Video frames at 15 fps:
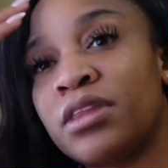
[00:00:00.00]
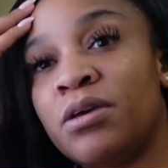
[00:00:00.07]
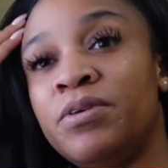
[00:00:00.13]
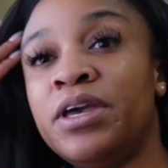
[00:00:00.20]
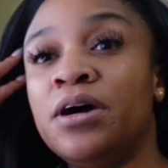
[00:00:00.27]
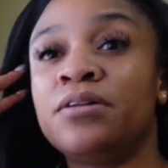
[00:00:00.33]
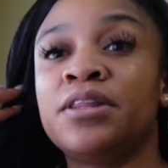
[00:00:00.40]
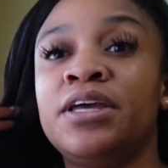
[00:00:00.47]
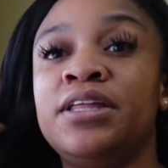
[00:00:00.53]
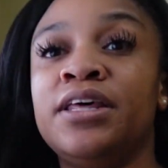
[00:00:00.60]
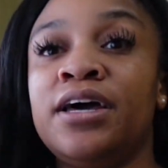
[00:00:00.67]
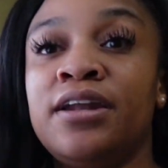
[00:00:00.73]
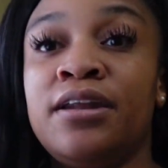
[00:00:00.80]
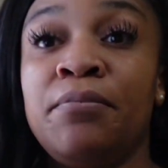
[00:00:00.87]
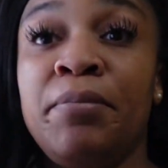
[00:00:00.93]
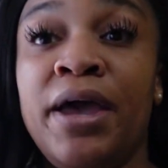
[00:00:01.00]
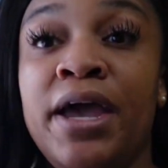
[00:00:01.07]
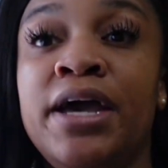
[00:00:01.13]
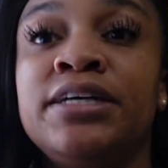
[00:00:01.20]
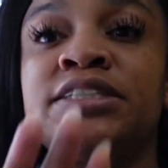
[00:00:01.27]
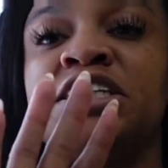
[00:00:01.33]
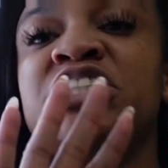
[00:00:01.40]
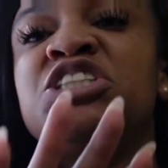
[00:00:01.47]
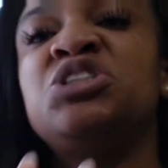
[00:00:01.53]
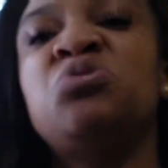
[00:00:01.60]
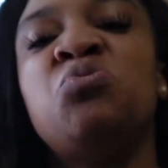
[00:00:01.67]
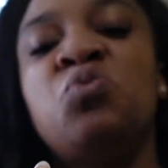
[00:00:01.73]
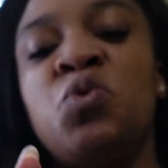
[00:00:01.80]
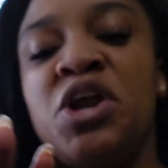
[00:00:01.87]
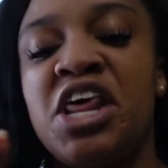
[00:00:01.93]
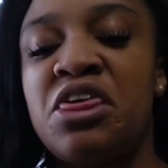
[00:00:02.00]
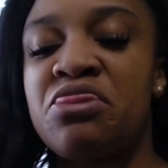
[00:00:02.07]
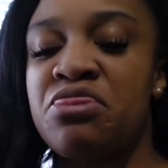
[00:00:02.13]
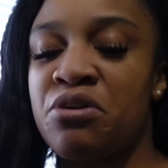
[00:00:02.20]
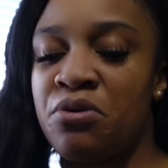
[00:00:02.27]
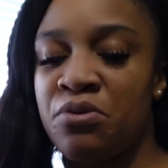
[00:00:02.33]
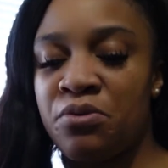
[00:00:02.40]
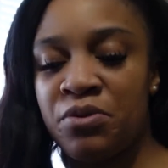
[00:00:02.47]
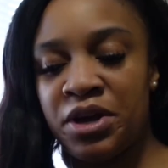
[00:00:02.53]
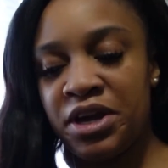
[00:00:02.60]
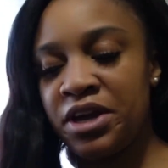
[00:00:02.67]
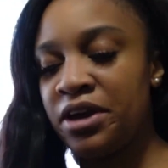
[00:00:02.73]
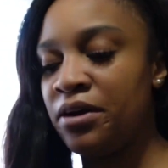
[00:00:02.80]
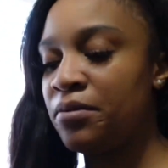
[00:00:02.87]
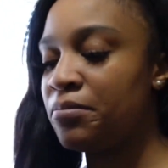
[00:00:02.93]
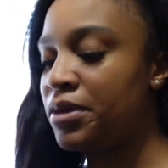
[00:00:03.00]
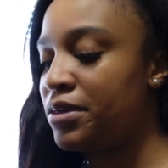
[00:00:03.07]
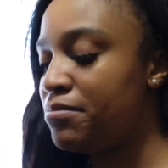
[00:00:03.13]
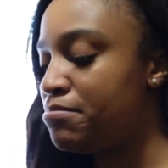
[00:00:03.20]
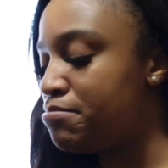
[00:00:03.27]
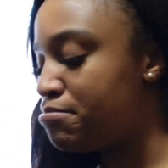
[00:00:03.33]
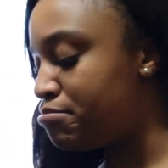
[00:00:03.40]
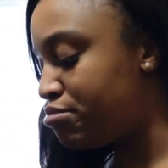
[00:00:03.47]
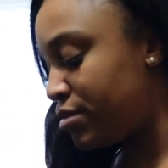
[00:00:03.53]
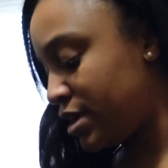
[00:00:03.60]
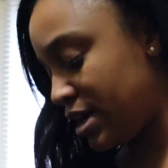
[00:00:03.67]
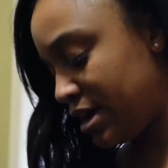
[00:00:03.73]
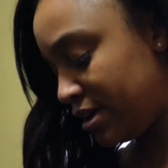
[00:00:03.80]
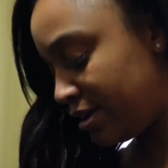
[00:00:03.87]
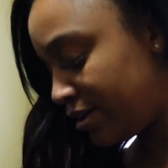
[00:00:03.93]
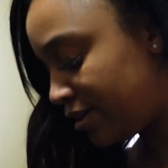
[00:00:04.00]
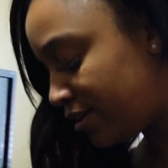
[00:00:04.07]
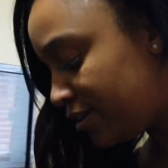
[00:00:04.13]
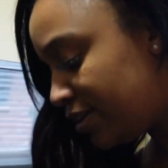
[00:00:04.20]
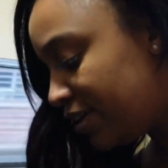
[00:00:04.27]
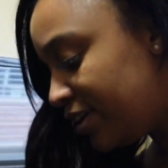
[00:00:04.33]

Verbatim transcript: we gonna leave that in the past because 23 gonna be better